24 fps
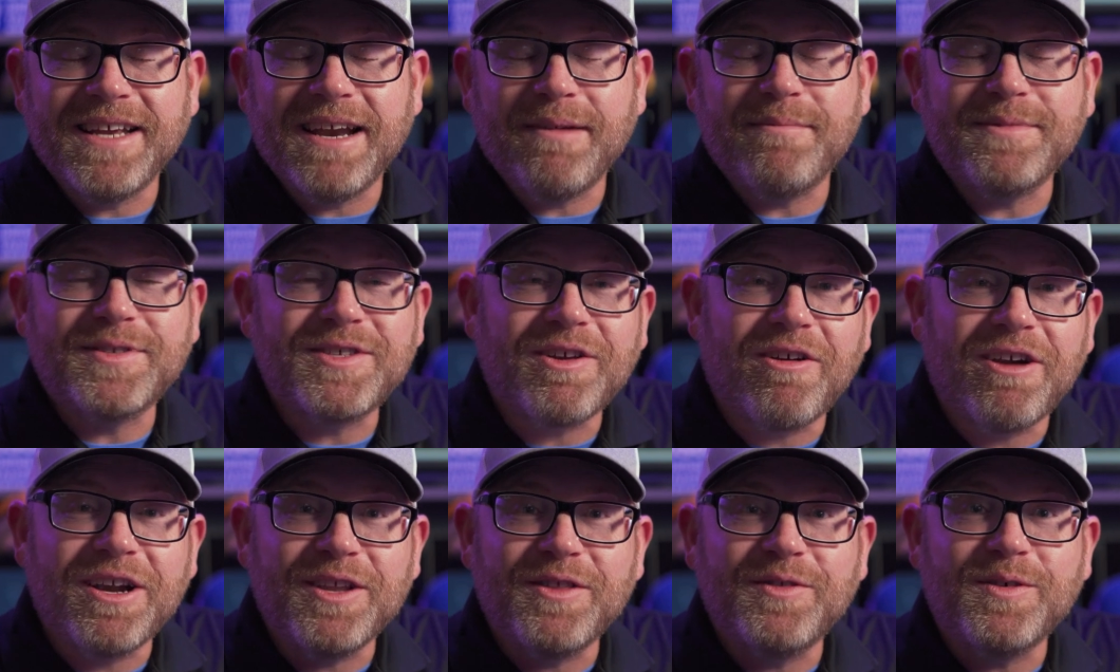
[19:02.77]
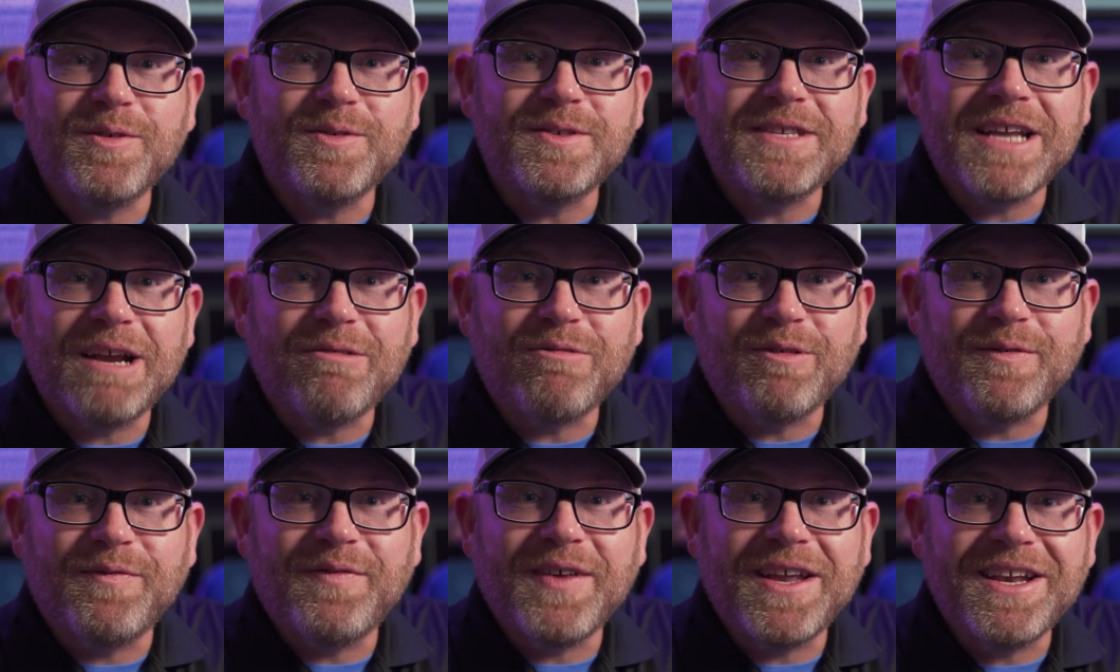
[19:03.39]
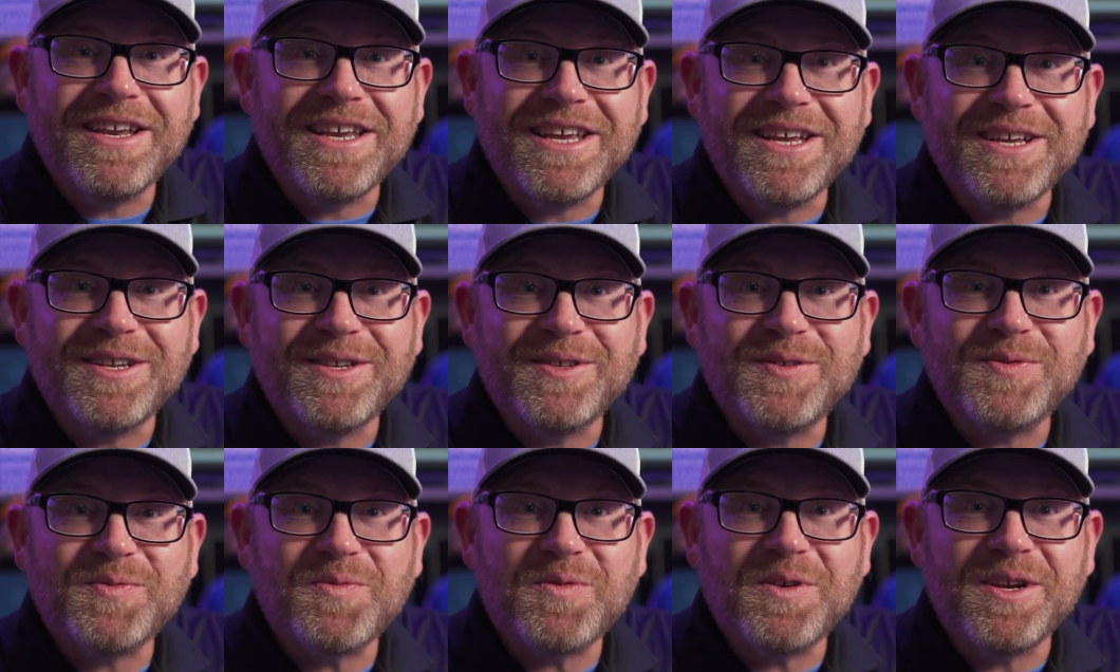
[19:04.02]
and I'm sorry to those that I will offend
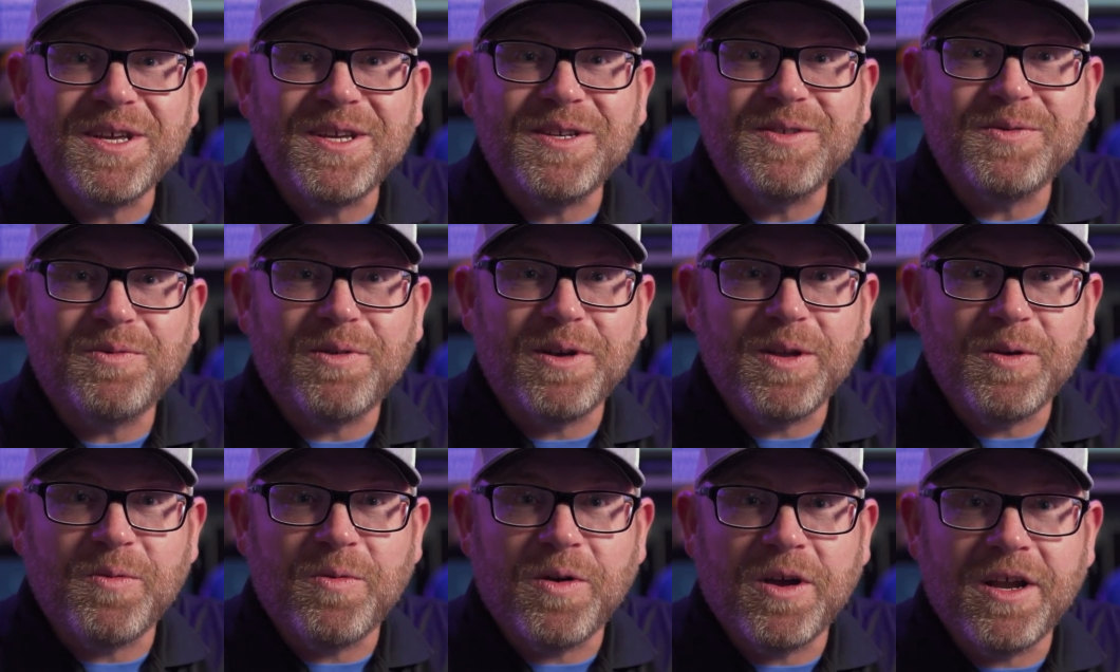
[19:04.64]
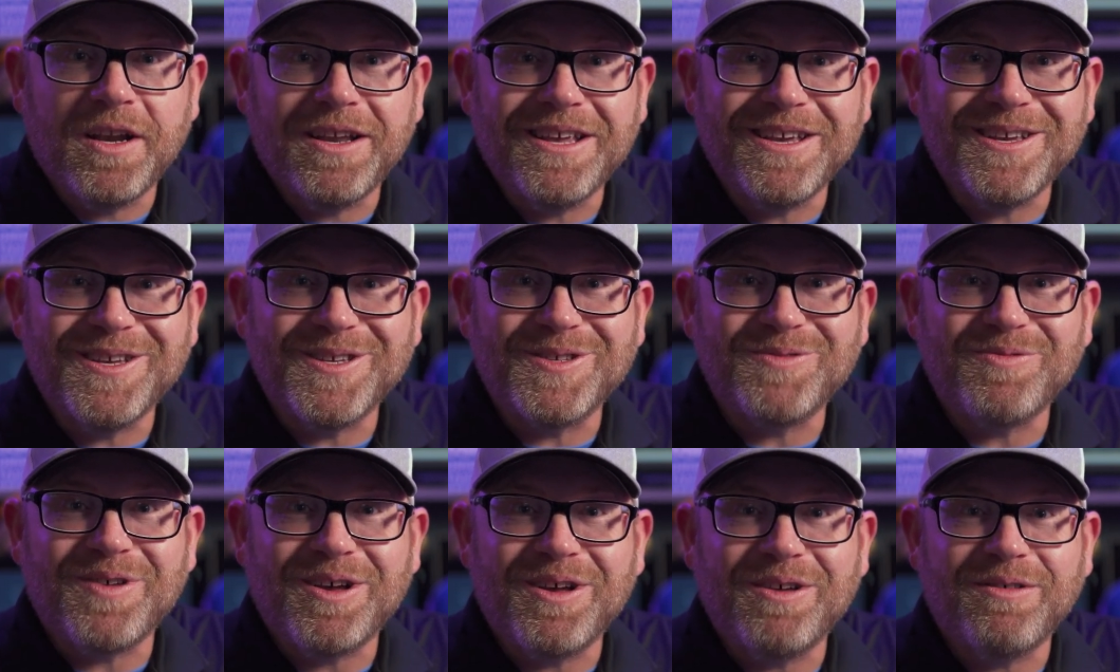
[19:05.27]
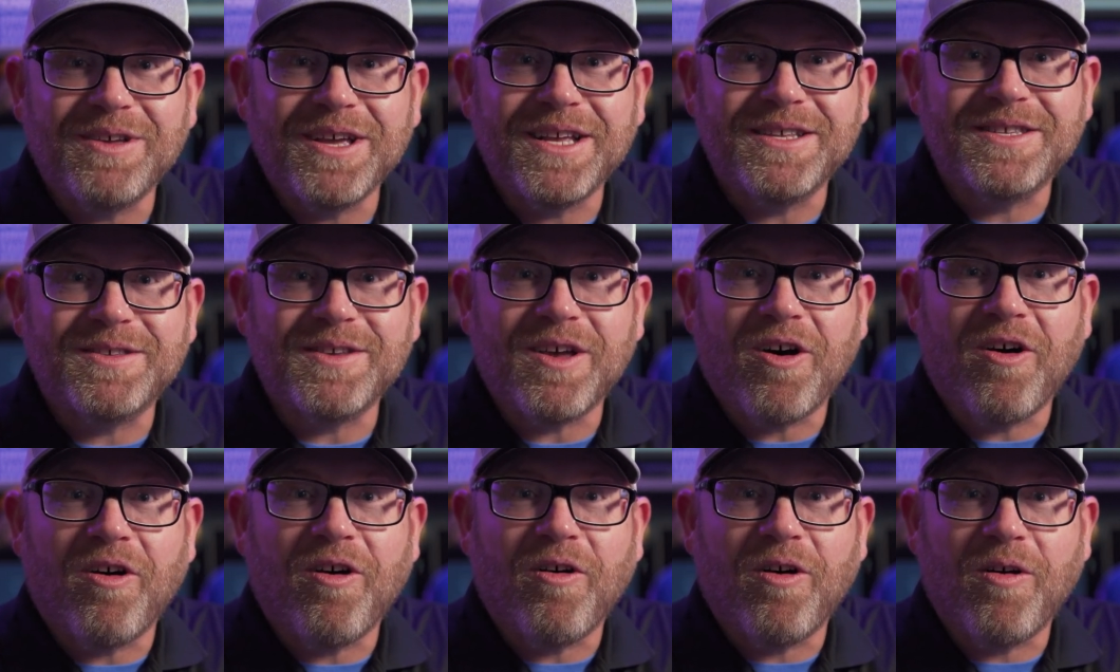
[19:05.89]
in 2021 as well.
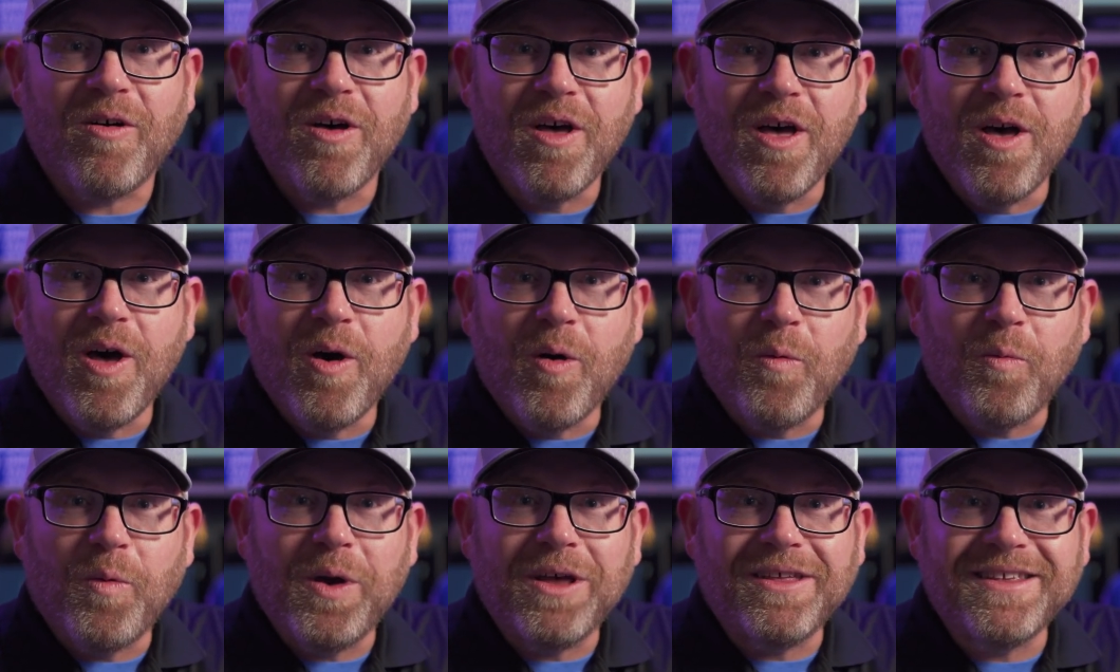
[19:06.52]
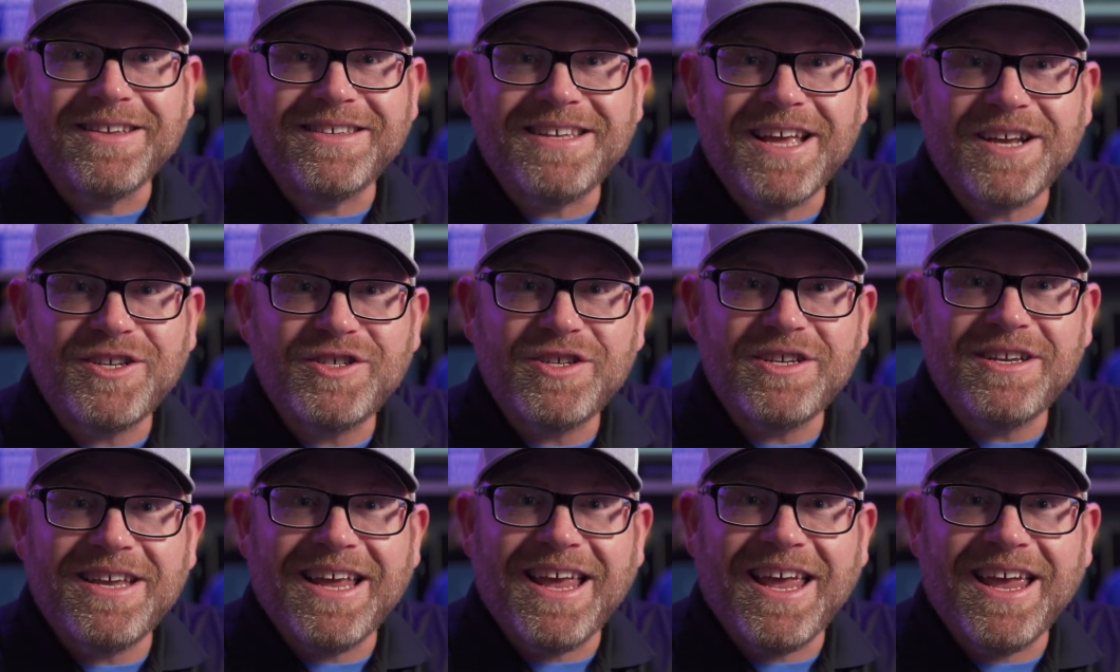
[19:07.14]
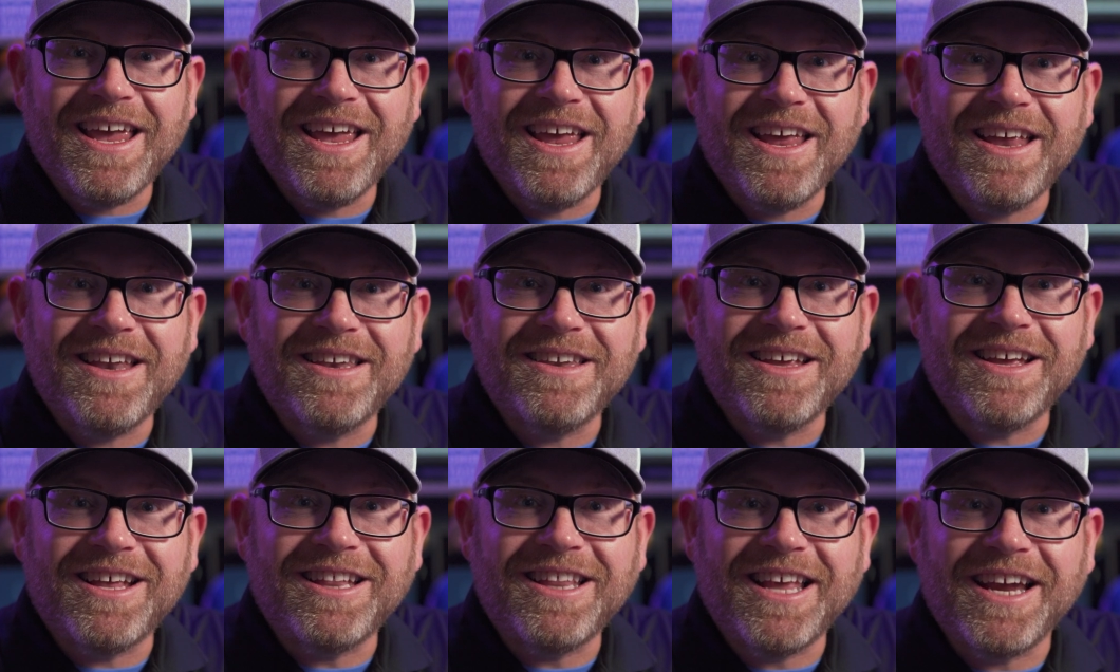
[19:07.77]
It's all well-intentioned
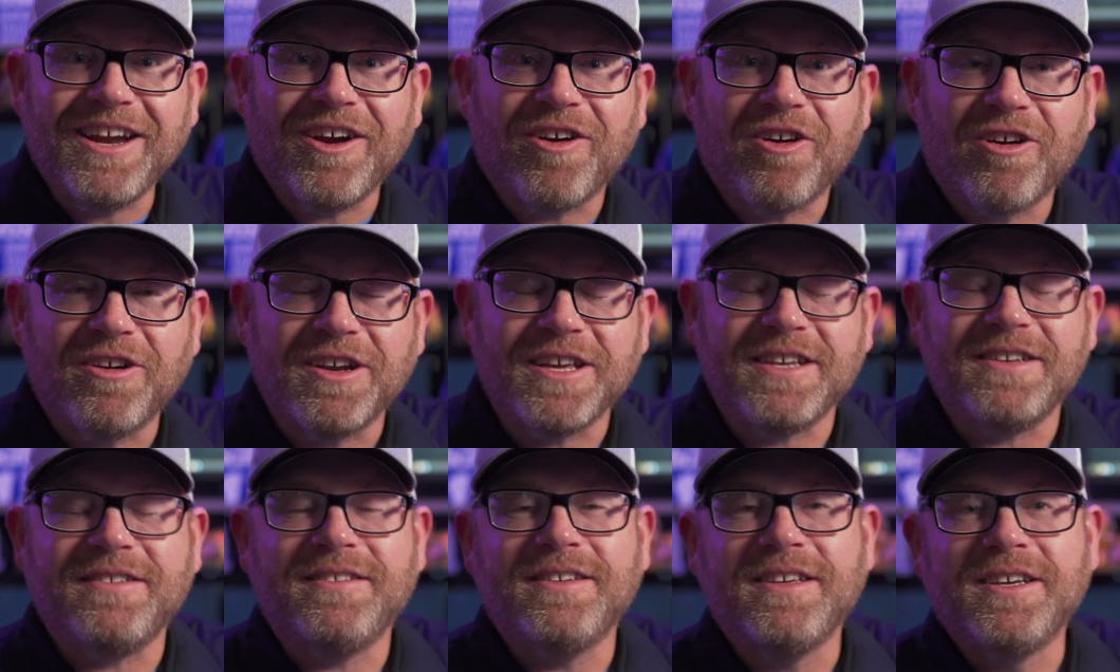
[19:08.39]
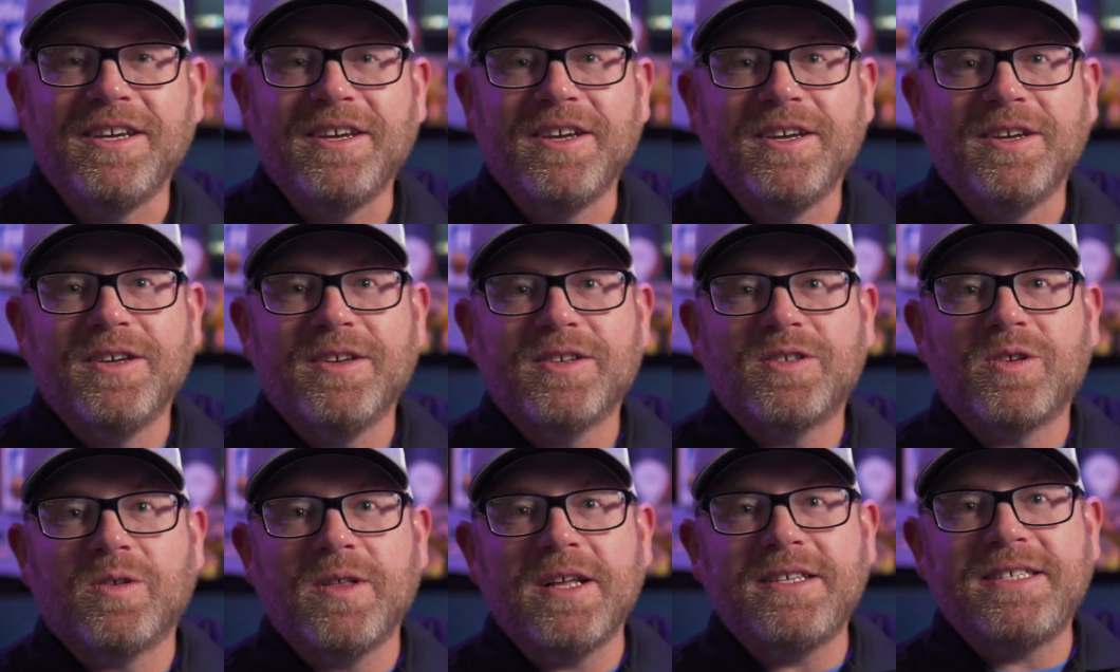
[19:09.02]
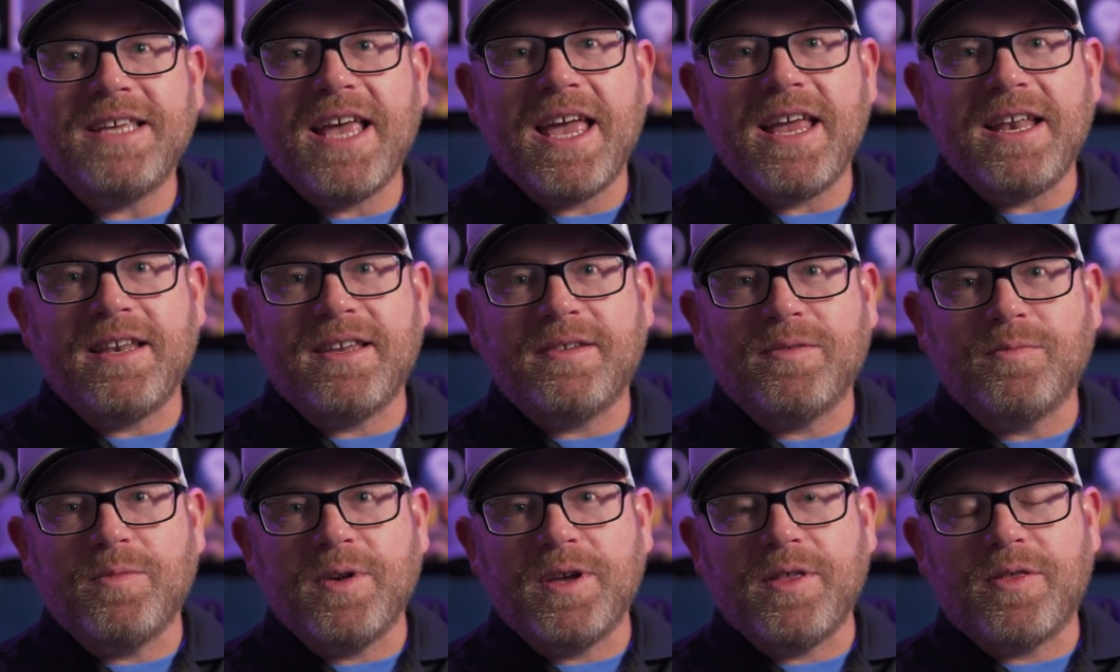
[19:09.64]
and lighthearted. So let's
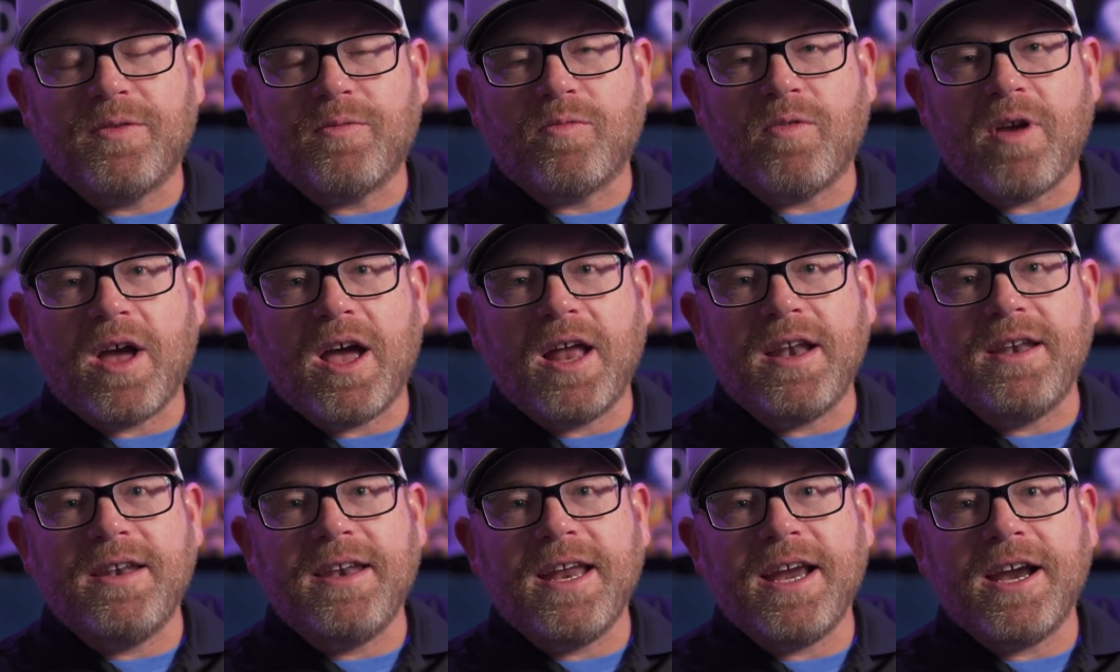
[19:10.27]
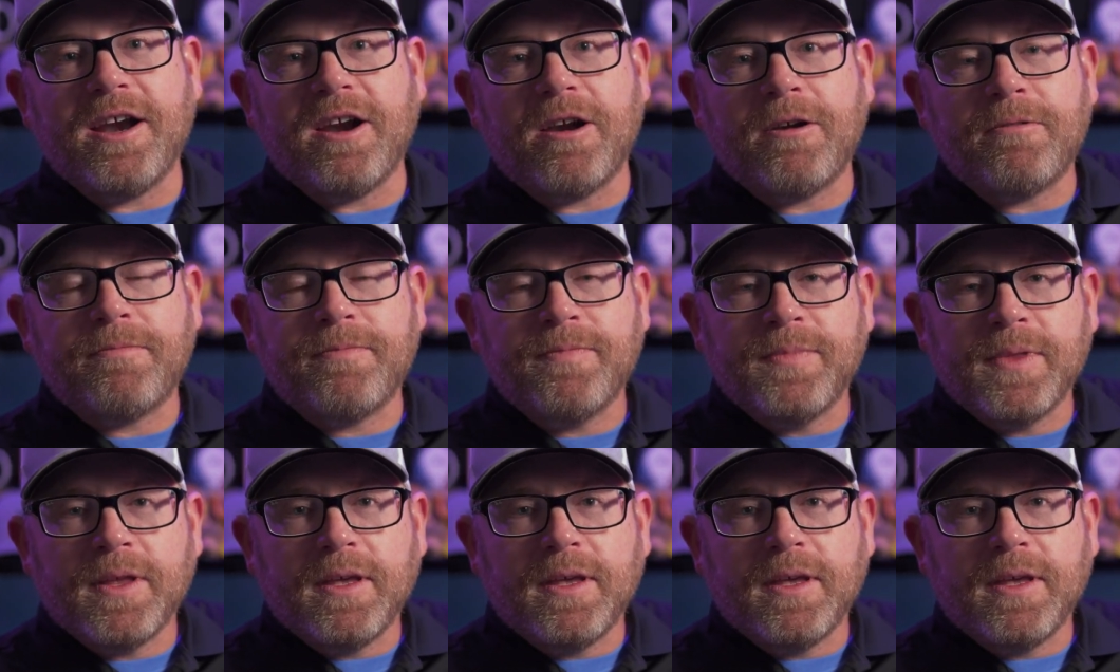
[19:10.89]
end with Ron Nair.